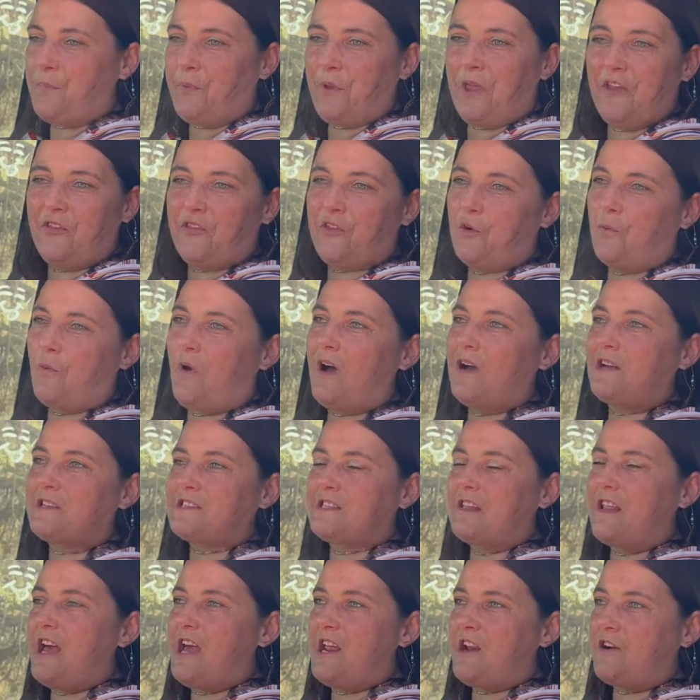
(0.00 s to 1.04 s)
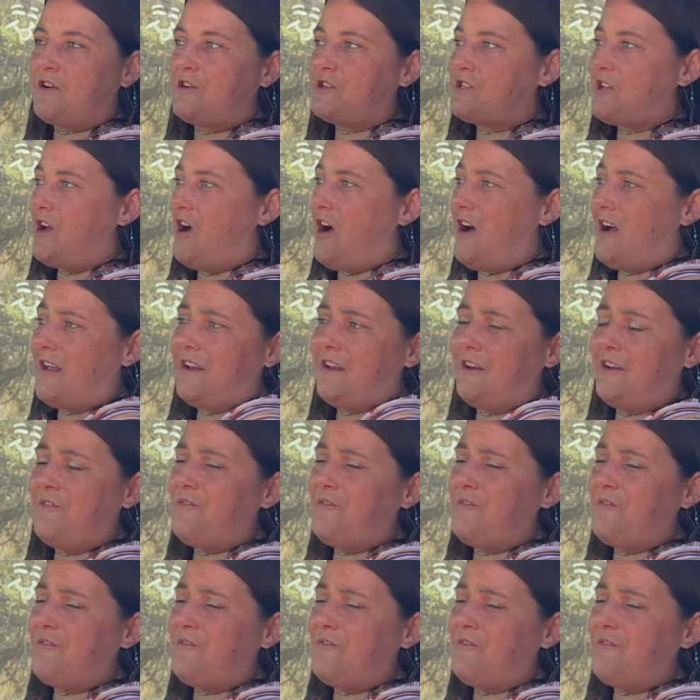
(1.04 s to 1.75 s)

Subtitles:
get the rock sliders on, and